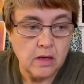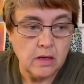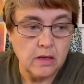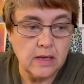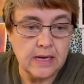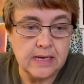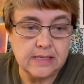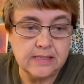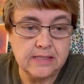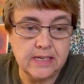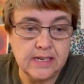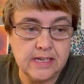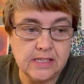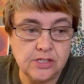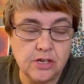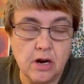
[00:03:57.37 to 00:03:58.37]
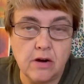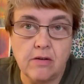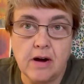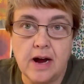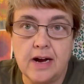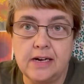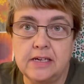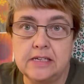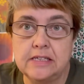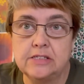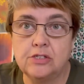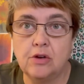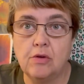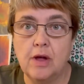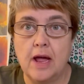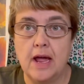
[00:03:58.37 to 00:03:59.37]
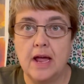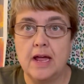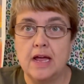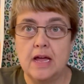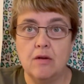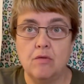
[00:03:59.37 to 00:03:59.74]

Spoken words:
Like I said, it's all right. It's okay. It